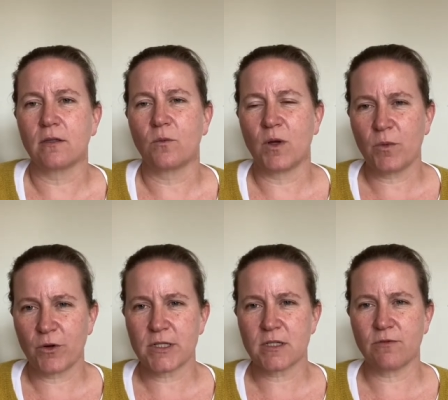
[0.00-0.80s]
that when we're
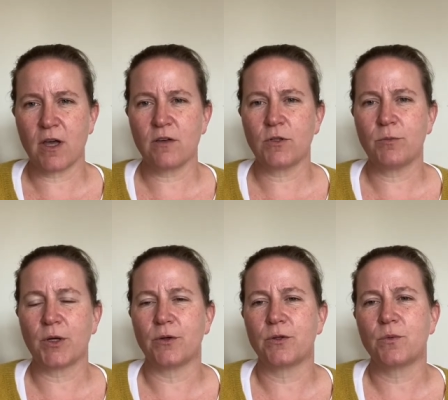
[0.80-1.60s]
in survival
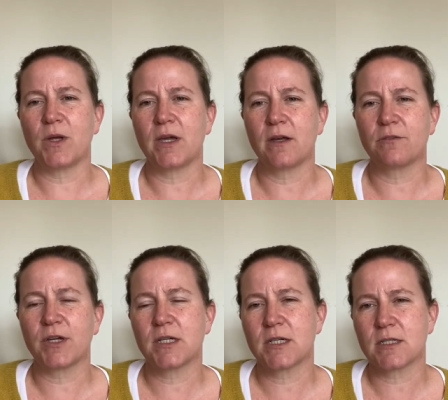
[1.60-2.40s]
mode, we kind of
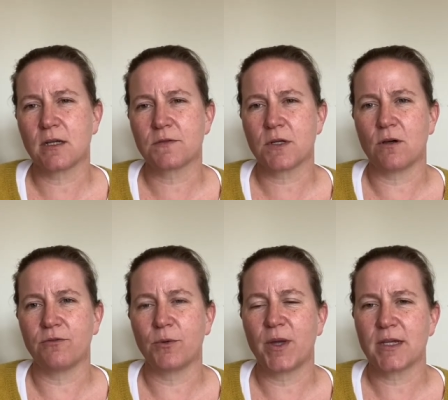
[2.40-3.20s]
cut ourselves off
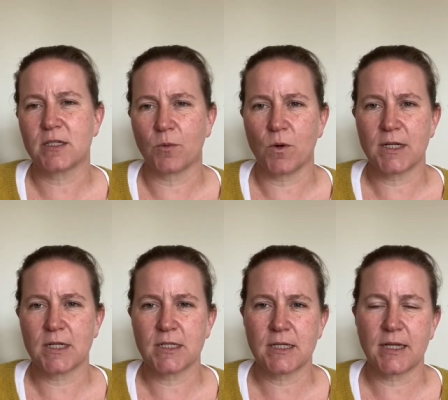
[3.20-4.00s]
and we end up quite
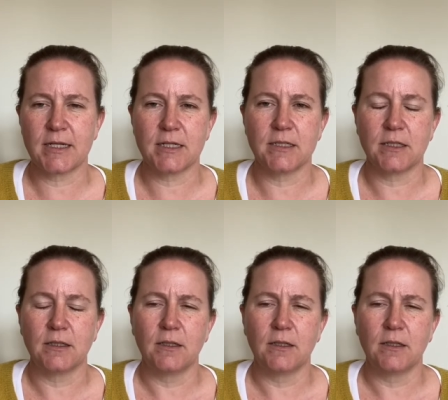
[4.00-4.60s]
isolated.